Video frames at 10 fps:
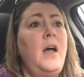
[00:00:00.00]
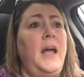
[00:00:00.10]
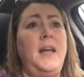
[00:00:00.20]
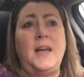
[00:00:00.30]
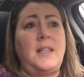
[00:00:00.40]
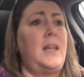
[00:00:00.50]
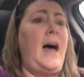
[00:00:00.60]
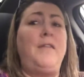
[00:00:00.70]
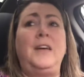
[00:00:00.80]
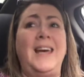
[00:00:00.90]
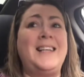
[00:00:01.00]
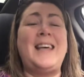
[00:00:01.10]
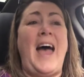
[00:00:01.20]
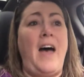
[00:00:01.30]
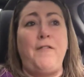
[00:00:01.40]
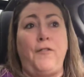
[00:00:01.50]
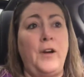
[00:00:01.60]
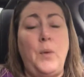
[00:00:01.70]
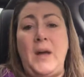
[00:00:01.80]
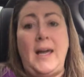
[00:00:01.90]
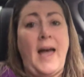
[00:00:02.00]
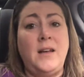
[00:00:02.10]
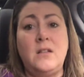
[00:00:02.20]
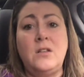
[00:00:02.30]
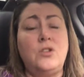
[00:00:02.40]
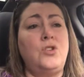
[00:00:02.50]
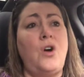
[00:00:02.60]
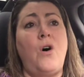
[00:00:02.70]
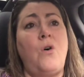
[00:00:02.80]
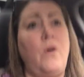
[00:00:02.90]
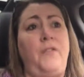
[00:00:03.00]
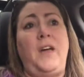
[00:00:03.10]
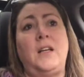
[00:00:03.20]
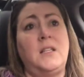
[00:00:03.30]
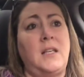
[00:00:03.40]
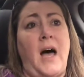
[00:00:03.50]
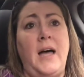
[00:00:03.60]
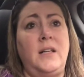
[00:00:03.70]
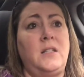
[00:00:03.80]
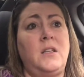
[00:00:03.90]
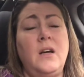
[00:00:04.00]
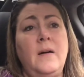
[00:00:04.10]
He doesn't have gigs every weekend, so if he decides